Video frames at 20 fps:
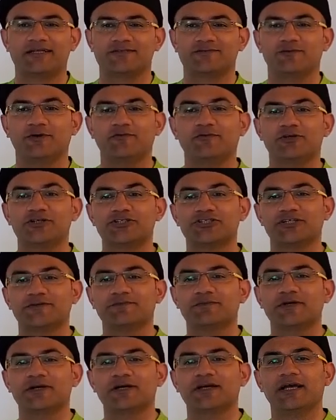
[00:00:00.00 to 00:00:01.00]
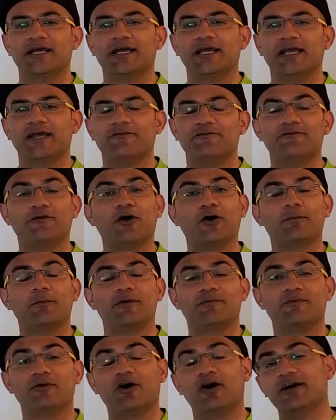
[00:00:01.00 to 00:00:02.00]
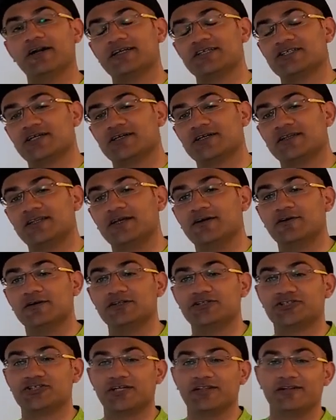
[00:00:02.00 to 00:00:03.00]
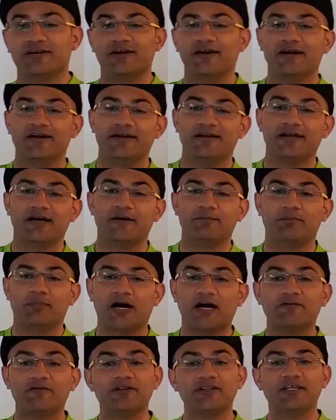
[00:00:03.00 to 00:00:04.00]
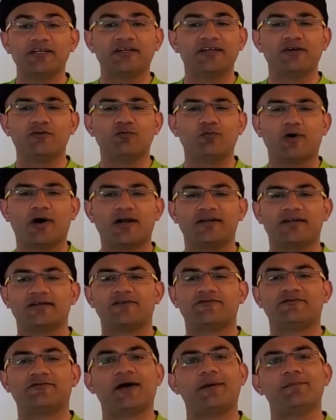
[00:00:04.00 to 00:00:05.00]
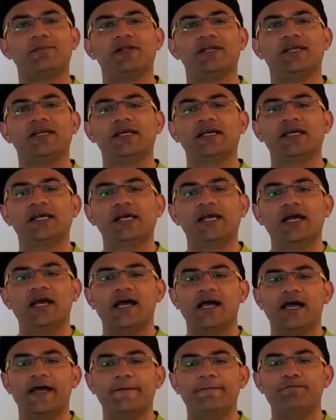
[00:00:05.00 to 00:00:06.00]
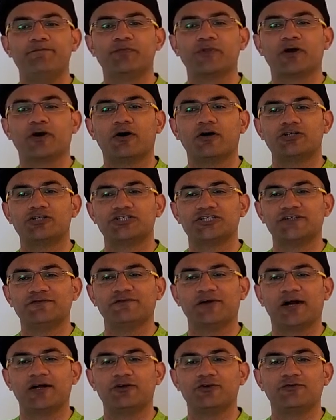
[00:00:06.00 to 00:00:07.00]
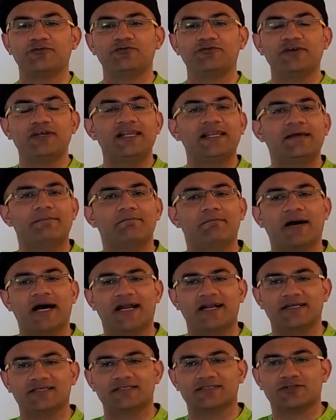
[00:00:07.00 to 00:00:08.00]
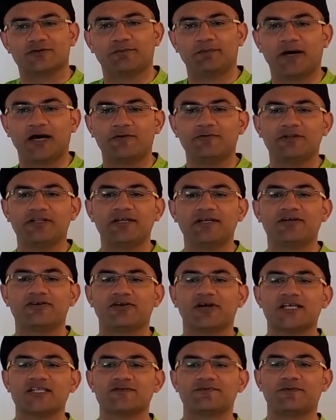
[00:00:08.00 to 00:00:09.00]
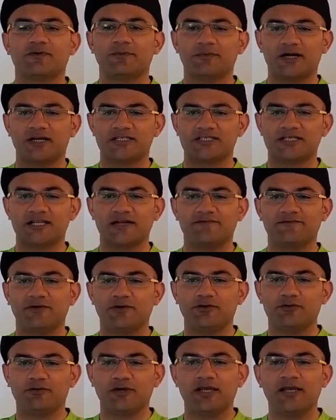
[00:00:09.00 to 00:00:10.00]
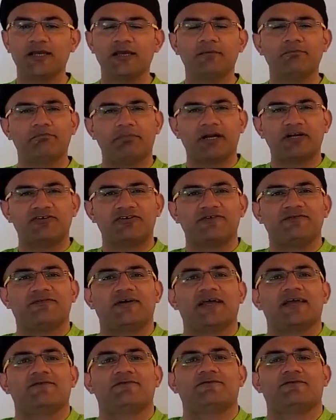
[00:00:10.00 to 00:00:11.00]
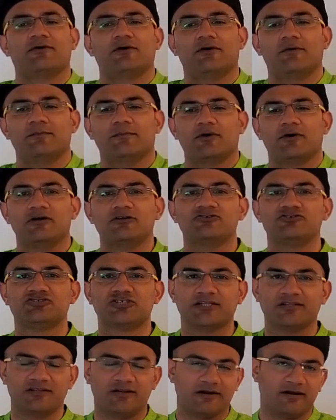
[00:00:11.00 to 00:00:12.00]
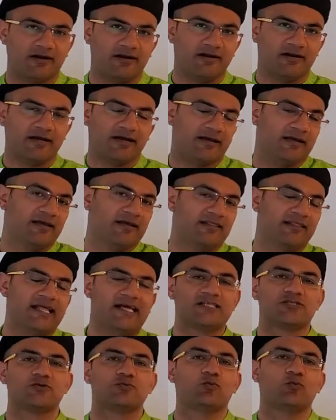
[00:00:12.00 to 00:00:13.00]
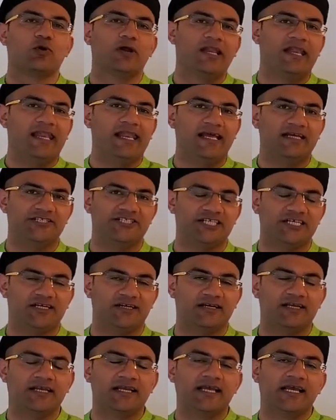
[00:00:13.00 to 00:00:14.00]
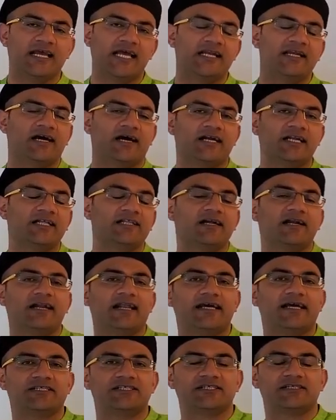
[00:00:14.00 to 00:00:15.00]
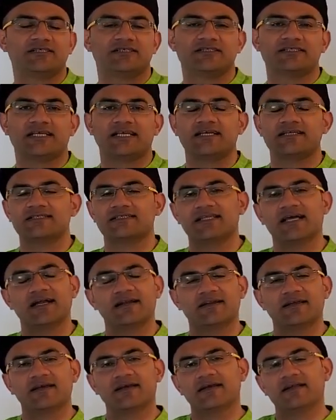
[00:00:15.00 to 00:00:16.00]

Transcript: we worship a form of goddess Shakti called Chandraghanta. Parvati didn't want her family or Shiva to feel embarrassed. So Parvati transformed herself into a petrifying form called Chandraghanta. That's one legend. And another legend says that